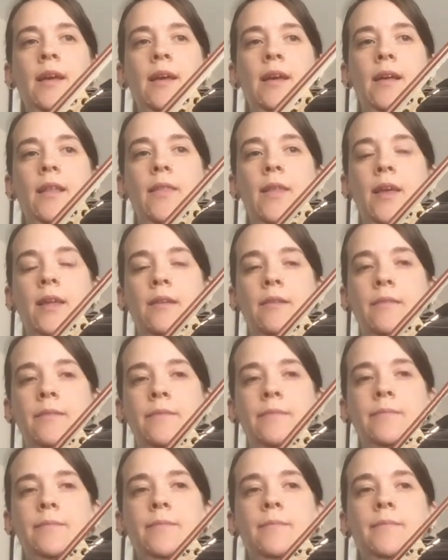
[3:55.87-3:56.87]
And then
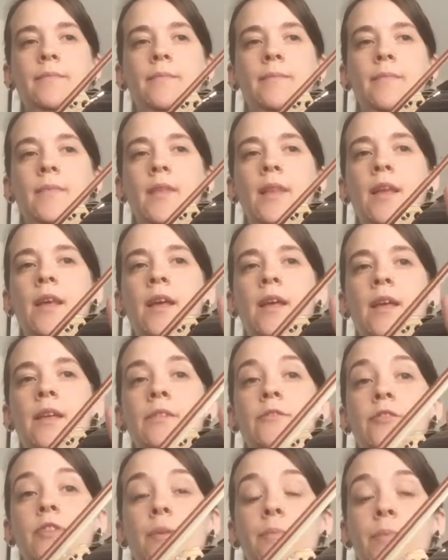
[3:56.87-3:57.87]

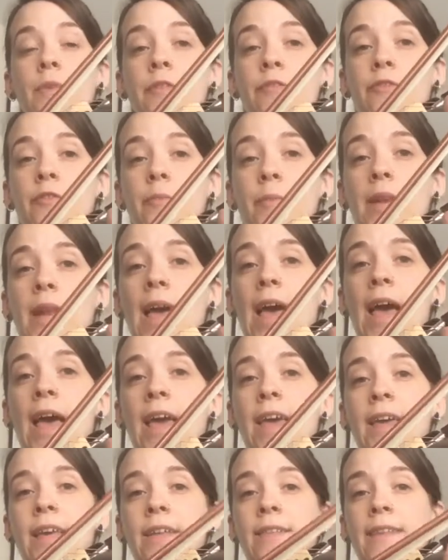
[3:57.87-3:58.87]
jumping from an
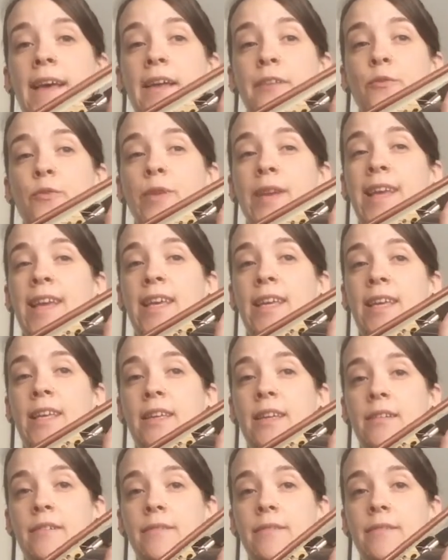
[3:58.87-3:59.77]
A down to an E.